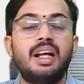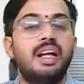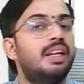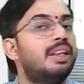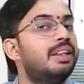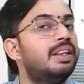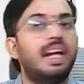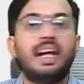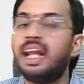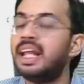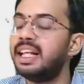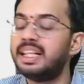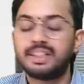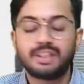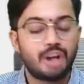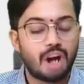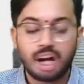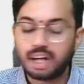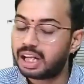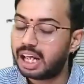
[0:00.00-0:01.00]
that is
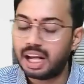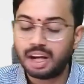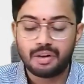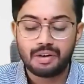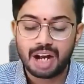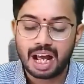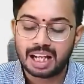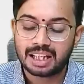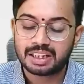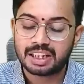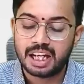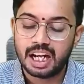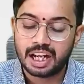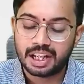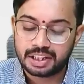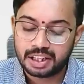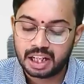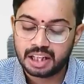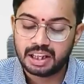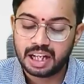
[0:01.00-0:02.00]
not allowed as
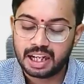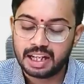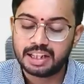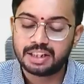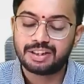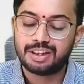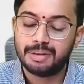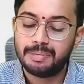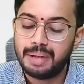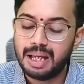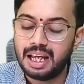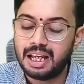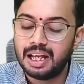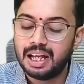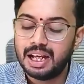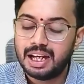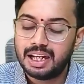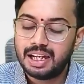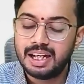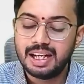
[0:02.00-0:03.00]
deduction, that is to be
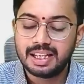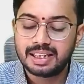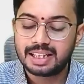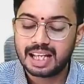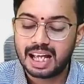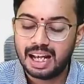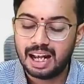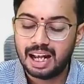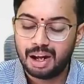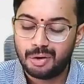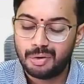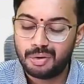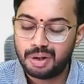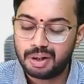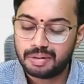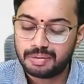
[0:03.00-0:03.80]
disallowed.